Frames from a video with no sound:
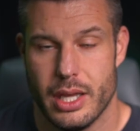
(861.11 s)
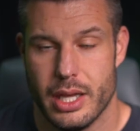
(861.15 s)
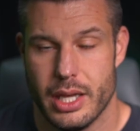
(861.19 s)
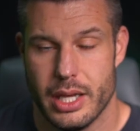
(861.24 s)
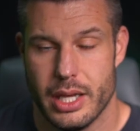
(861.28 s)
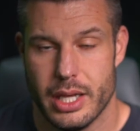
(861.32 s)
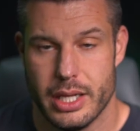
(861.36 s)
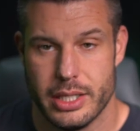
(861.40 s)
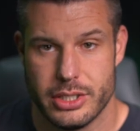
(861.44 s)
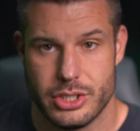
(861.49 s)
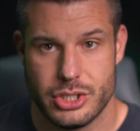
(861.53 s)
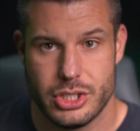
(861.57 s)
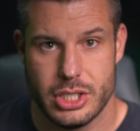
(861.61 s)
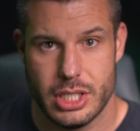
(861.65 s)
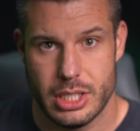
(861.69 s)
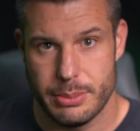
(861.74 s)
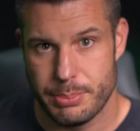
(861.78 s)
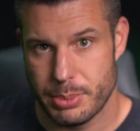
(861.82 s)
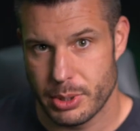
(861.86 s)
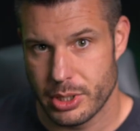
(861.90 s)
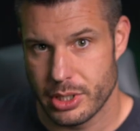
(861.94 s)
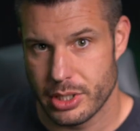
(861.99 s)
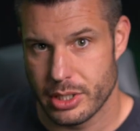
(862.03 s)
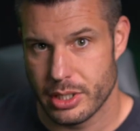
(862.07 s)
a
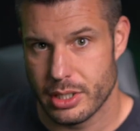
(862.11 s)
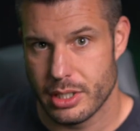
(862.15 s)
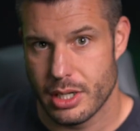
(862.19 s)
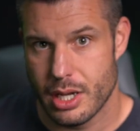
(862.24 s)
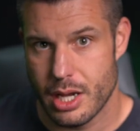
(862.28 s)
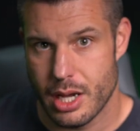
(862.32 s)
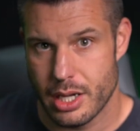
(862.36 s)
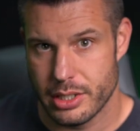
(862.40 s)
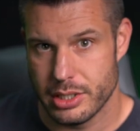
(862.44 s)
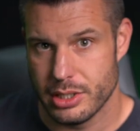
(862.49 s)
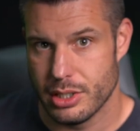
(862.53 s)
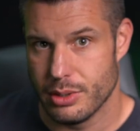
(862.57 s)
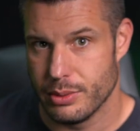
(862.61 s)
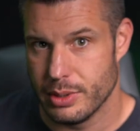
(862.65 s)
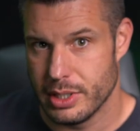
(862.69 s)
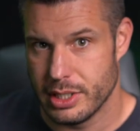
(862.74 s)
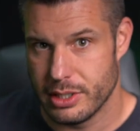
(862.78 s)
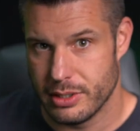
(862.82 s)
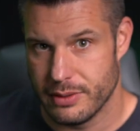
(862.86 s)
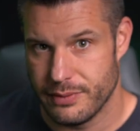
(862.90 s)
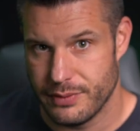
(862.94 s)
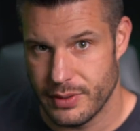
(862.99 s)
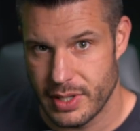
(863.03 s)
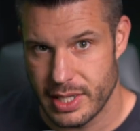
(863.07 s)
cheaper audio
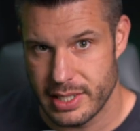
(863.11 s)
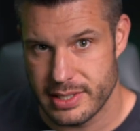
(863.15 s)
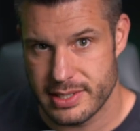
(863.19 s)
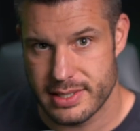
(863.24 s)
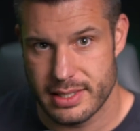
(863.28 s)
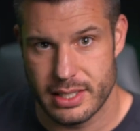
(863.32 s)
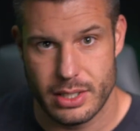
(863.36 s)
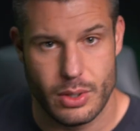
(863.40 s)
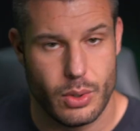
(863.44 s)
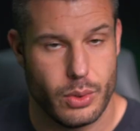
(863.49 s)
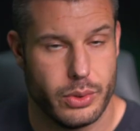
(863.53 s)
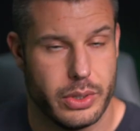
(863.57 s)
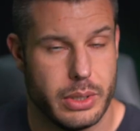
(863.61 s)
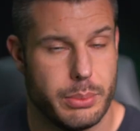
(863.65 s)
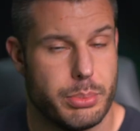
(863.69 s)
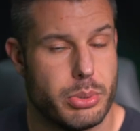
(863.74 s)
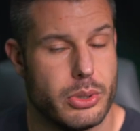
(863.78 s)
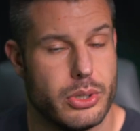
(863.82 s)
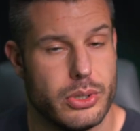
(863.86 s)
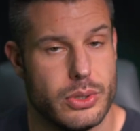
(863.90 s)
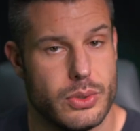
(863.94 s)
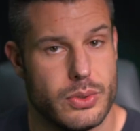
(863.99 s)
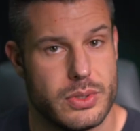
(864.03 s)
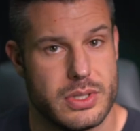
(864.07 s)
interface that only
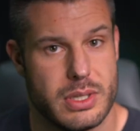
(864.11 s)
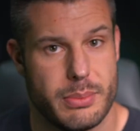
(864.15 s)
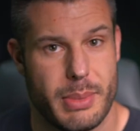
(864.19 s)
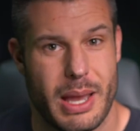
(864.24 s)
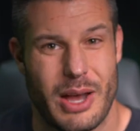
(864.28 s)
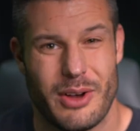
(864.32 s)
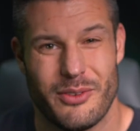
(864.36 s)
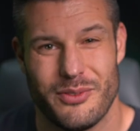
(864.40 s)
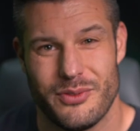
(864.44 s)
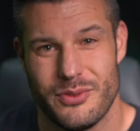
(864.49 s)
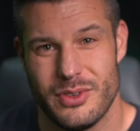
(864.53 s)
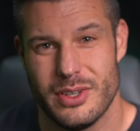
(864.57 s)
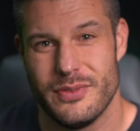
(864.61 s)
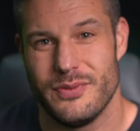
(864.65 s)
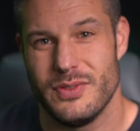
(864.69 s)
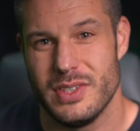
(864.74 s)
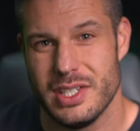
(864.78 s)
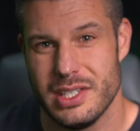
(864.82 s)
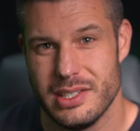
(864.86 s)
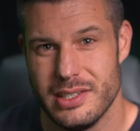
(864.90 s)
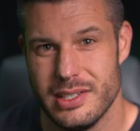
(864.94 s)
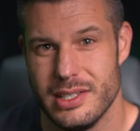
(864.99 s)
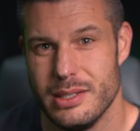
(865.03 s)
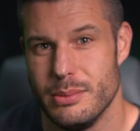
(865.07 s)
produced about
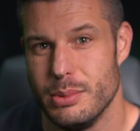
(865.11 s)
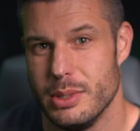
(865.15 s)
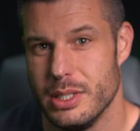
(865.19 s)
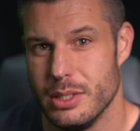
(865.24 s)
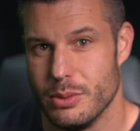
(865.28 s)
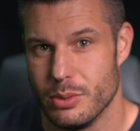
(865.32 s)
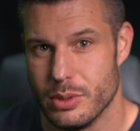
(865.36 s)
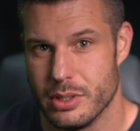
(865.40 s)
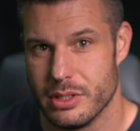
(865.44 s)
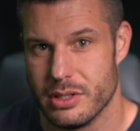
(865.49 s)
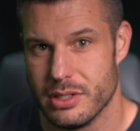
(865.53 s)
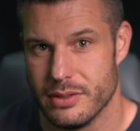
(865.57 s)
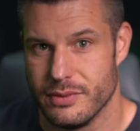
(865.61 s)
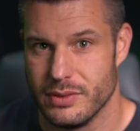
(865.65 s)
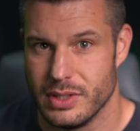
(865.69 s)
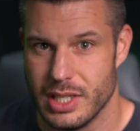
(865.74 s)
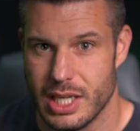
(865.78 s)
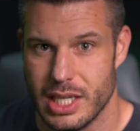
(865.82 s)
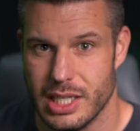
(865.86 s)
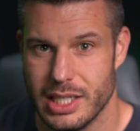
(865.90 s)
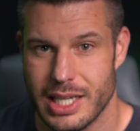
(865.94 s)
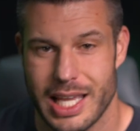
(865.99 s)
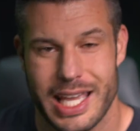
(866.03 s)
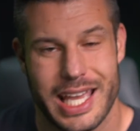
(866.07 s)
50 dB worth of
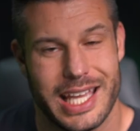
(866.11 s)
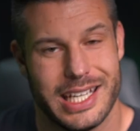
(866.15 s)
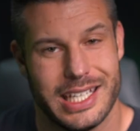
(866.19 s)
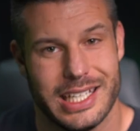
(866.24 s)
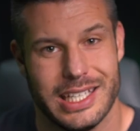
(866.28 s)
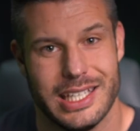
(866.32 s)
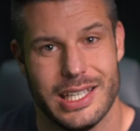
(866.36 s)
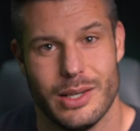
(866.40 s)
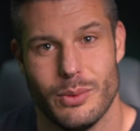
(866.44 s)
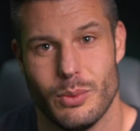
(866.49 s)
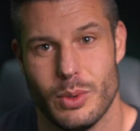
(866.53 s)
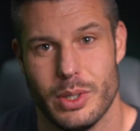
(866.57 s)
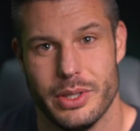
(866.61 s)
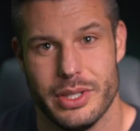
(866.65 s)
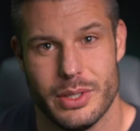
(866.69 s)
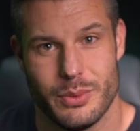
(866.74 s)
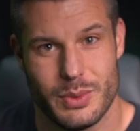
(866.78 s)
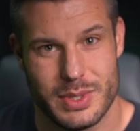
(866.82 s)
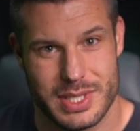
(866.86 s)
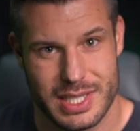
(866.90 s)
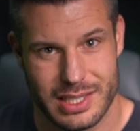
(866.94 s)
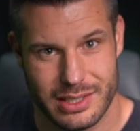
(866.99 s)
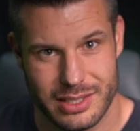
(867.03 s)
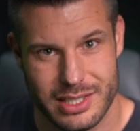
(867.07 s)
gain. I had to get one that
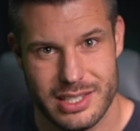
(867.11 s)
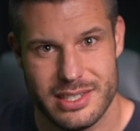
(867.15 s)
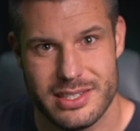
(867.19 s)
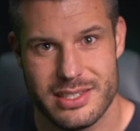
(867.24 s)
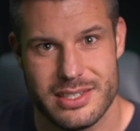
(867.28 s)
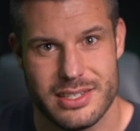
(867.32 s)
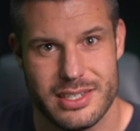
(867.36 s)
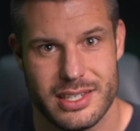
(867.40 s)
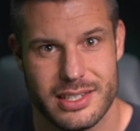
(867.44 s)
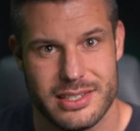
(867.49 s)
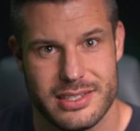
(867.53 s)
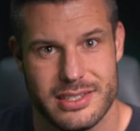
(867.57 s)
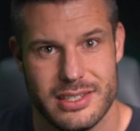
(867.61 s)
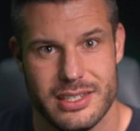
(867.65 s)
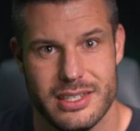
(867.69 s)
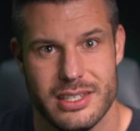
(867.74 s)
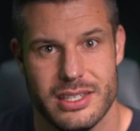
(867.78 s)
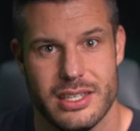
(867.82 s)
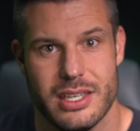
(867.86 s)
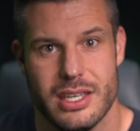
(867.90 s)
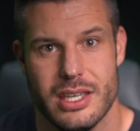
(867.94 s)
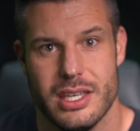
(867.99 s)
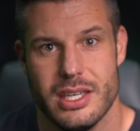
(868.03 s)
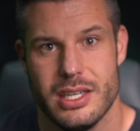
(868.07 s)
was at least
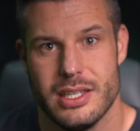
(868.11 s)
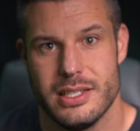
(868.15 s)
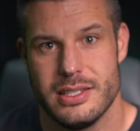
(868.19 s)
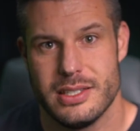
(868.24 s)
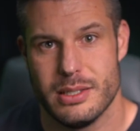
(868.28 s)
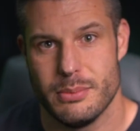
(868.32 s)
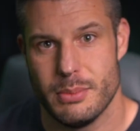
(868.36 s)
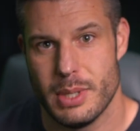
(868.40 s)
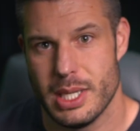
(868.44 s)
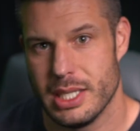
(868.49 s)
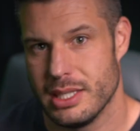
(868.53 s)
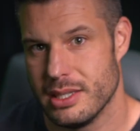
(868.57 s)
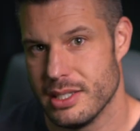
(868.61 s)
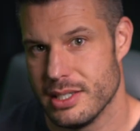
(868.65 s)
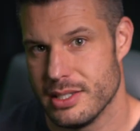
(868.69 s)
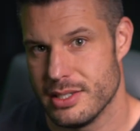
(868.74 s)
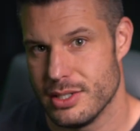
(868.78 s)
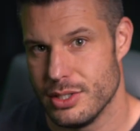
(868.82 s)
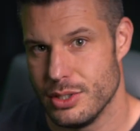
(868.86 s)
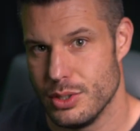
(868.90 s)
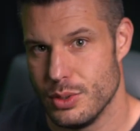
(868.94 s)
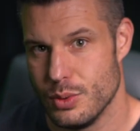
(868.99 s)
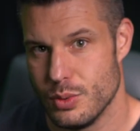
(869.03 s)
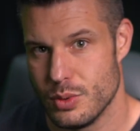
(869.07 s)
60 to make
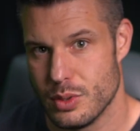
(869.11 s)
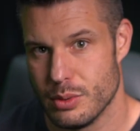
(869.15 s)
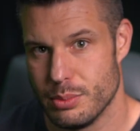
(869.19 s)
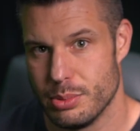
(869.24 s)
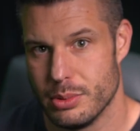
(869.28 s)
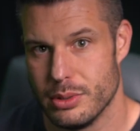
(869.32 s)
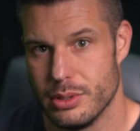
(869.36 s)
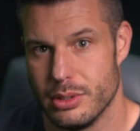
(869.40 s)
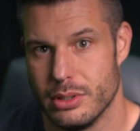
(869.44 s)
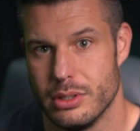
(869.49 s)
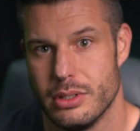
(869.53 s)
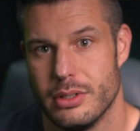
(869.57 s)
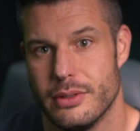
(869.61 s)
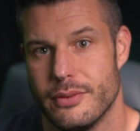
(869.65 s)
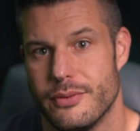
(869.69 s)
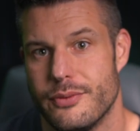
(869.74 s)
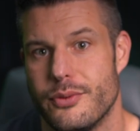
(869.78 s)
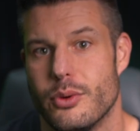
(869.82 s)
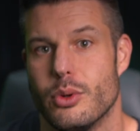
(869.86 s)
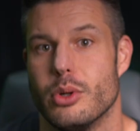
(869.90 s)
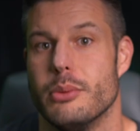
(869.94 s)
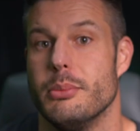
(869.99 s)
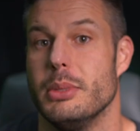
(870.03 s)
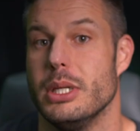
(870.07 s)
this usable
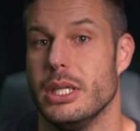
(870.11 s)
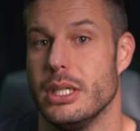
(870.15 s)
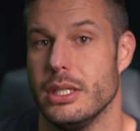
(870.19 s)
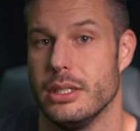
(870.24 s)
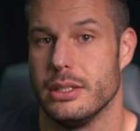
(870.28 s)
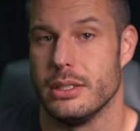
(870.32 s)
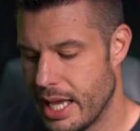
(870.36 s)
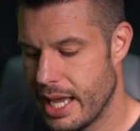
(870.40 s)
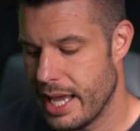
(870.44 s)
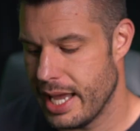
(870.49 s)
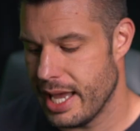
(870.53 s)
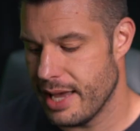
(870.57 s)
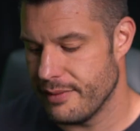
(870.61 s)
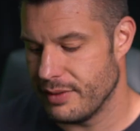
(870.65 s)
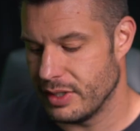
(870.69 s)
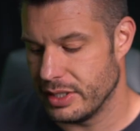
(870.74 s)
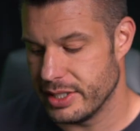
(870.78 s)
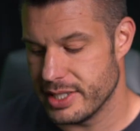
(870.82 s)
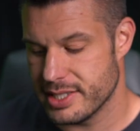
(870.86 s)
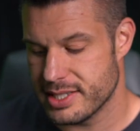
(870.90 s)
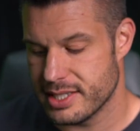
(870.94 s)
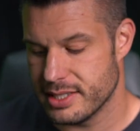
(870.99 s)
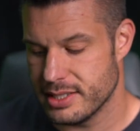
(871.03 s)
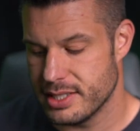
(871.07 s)
for me. I haven't
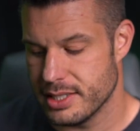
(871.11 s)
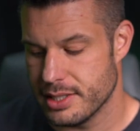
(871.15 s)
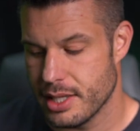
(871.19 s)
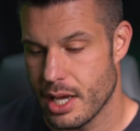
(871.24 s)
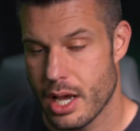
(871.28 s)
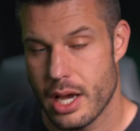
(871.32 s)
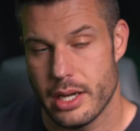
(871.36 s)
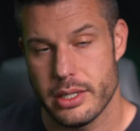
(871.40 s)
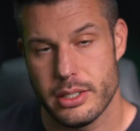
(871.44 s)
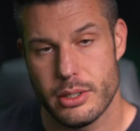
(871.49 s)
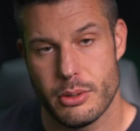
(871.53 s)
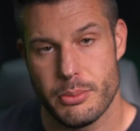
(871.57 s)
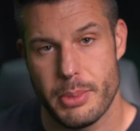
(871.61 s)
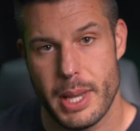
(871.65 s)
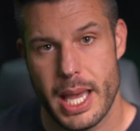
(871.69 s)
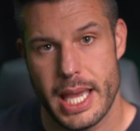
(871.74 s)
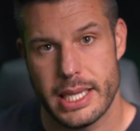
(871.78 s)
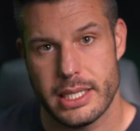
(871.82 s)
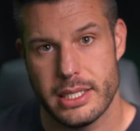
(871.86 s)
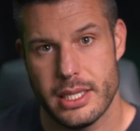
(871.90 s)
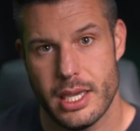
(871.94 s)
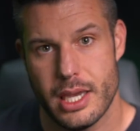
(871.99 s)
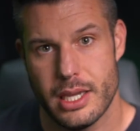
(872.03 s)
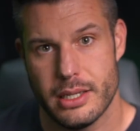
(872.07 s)
listened to the audio
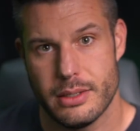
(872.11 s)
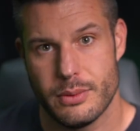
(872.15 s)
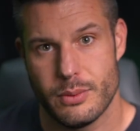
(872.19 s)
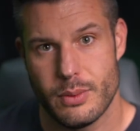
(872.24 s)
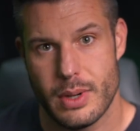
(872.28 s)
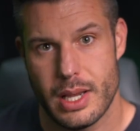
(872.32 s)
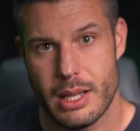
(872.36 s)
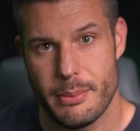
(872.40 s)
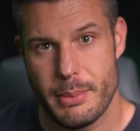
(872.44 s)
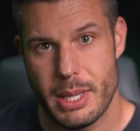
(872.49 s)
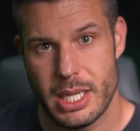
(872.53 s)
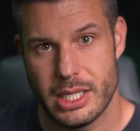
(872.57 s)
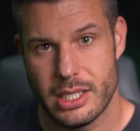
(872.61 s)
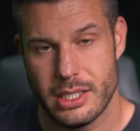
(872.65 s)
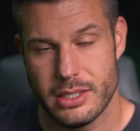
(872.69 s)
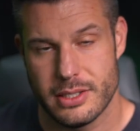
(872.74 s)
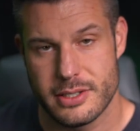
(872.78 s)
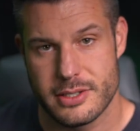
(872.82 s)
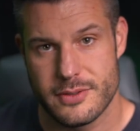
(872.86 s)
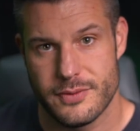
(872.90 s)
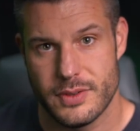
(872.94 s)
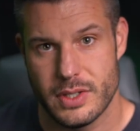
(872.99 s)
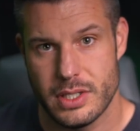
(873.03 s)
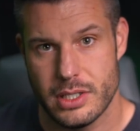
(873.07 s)
back yet while making
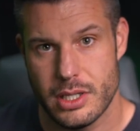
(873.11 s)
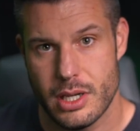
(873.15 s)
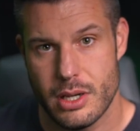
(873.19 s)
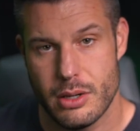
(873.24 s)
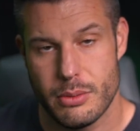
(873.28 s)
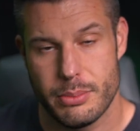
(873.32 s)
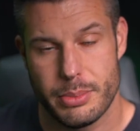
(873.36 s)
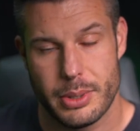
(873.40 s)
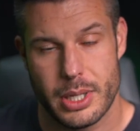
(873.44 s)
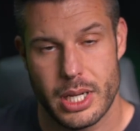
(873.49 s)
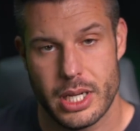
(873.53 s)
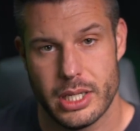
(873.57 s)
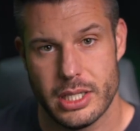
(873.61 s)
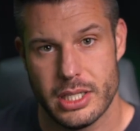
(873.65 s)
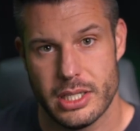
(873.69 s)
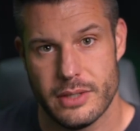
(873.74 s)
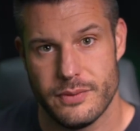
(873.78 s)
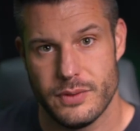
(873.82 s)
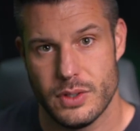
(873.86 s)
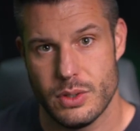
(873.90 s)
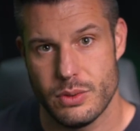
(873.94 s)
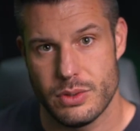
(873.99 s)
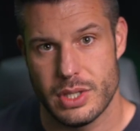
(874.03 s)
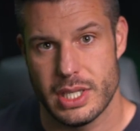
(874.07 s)
this video, but
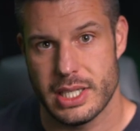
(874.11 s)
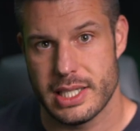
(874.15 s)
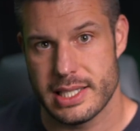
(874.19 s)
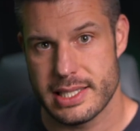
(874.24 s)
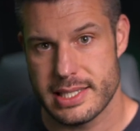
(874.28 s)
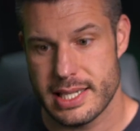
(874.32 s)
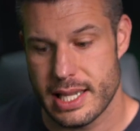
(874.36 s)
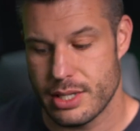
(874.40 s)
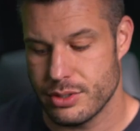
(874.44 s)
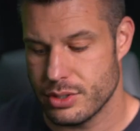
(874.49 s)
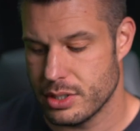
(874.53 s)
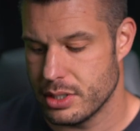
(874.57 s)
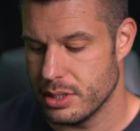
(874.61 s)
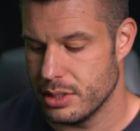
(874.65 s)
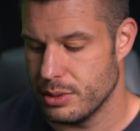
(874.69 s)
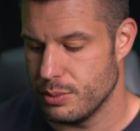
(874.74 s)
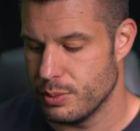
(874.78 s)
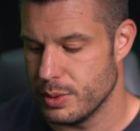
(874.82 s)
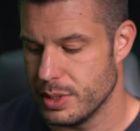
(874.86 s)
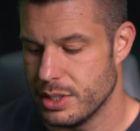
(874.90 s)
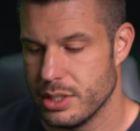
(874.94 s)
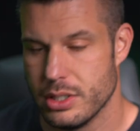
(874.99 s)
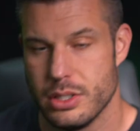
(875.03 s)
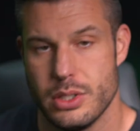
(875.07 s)
if you think it sounds good
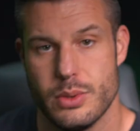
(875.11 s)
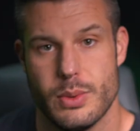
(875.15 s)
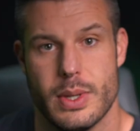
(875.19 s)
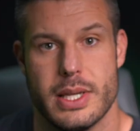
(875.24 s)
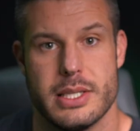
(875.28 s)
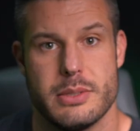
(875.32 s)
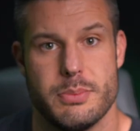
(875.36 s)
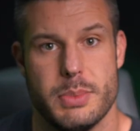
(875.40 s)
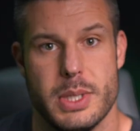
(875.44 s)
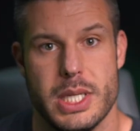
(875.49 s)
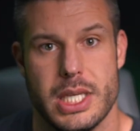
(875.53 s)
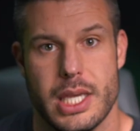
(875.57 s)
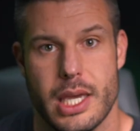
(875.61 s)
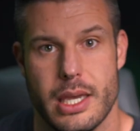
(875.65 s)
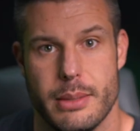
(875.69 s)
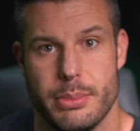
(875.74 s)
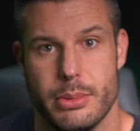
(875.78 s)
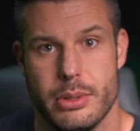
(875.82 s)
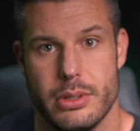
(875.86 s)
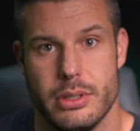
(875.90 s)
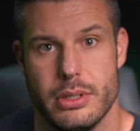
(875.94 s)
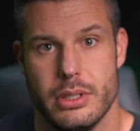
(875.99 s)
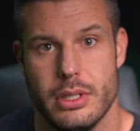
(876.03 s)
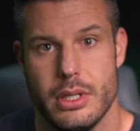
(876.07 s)
with a USB
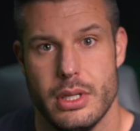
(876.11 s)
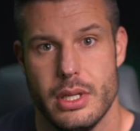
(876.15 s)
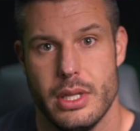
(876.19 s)
cable,